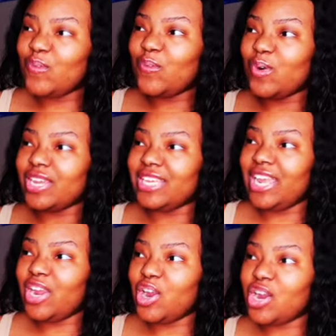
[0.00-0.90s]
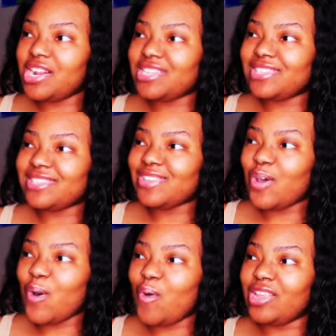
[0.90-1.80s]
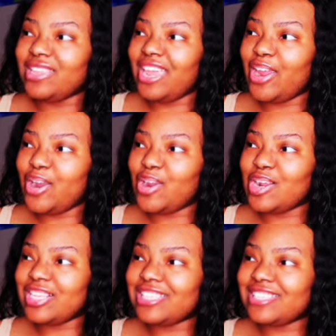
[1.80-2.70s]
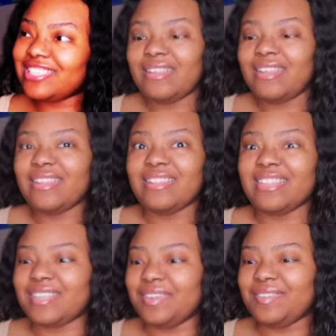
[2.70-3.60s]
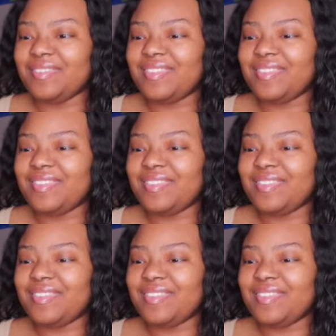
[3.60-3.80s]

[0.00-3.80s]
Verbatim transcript: for years on years. Let's go.